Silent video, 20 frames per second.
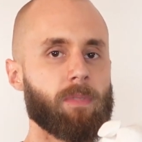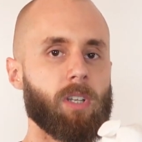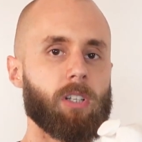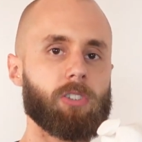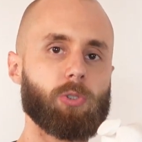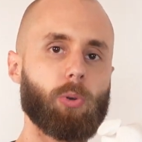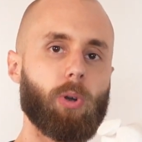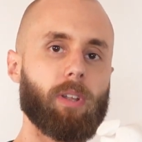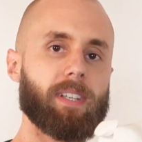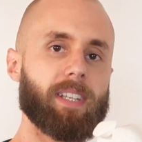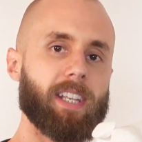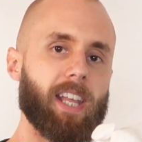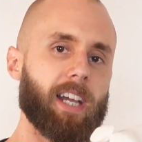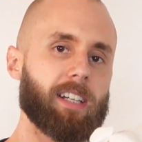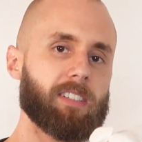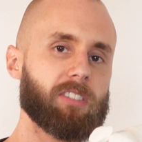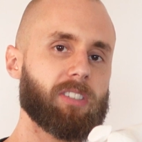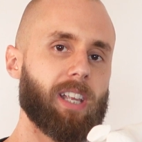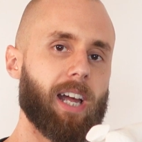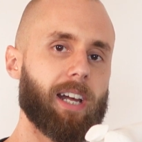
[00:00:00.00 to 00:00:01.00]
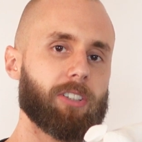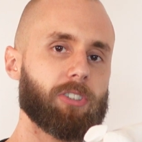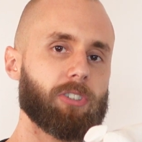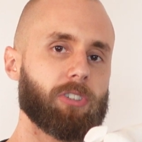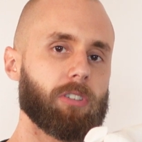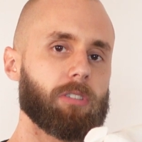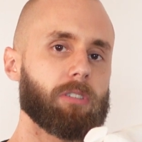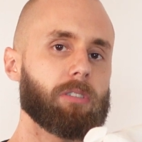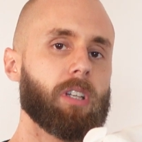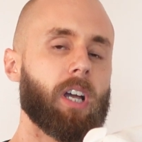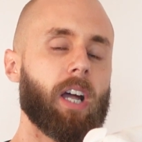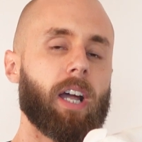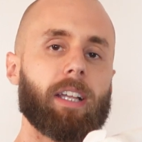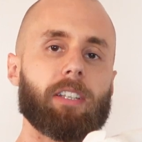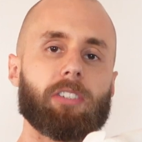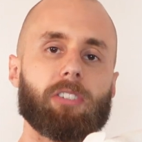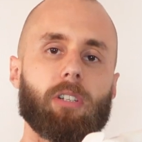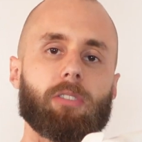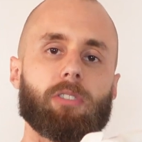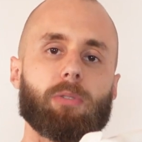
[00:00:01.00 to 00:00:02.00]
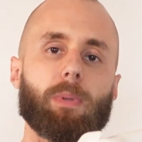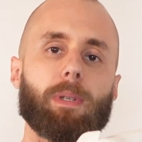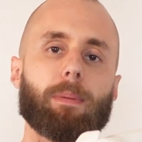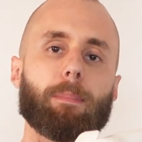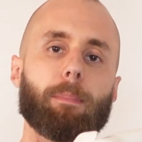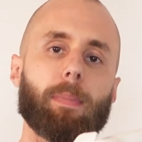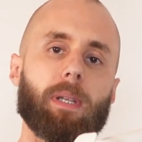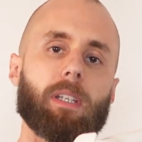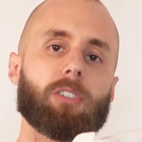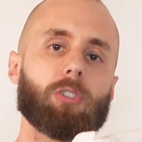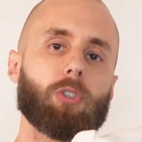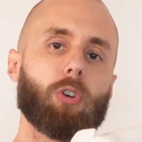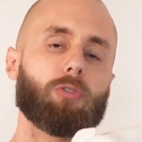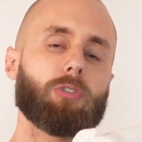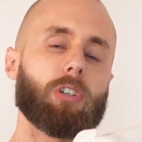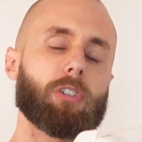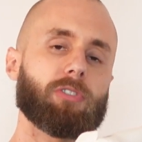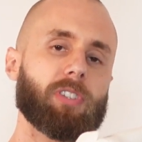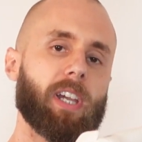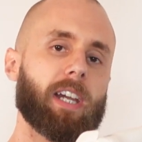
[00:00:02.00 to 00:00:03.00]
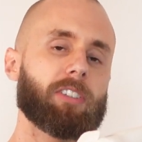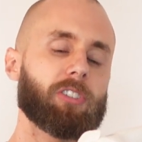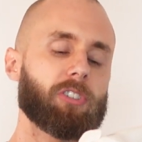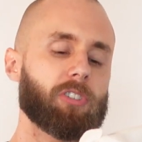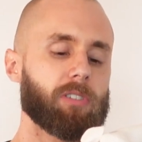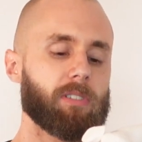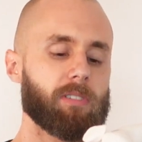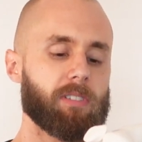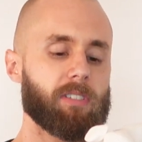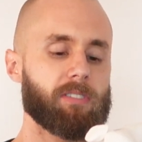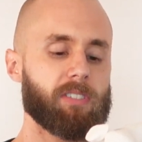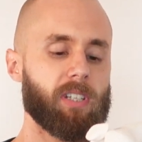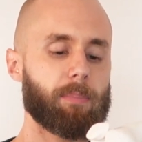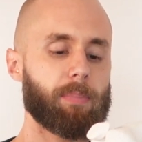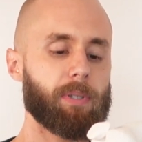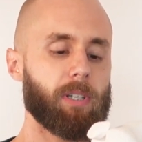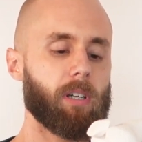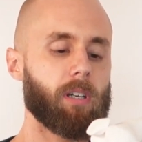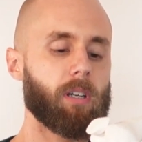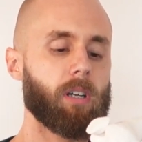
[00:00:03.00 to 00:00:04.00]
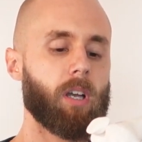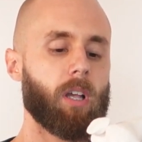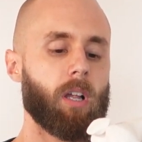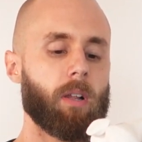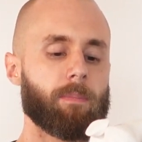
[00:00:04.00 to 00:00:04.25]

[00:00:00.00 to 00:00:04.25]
So our next action is going to be medial rotation of the tibia.